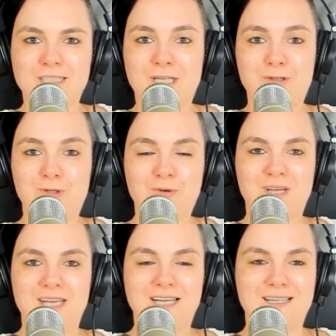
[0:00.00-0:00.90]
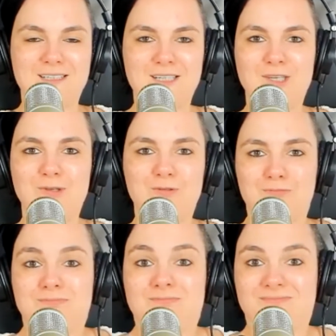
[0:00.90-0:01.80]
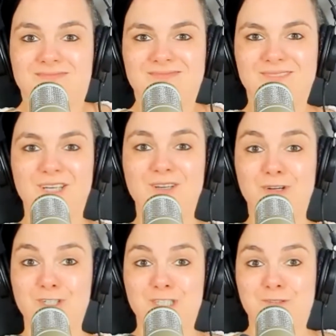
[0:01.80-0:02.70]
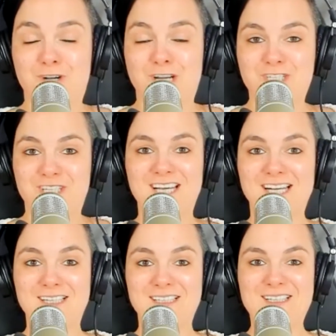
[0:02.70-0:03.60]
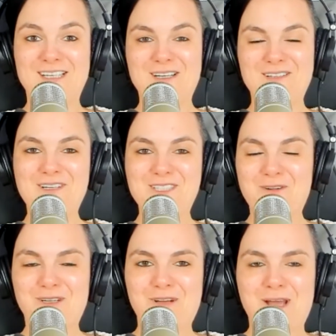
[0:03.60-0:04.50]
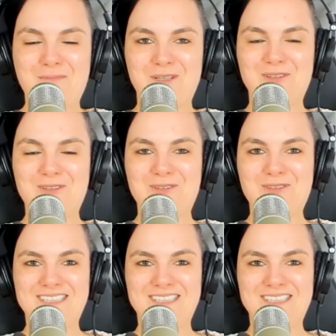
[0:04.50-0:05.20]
are you doing? You're just fresh again. What's going to happen to you?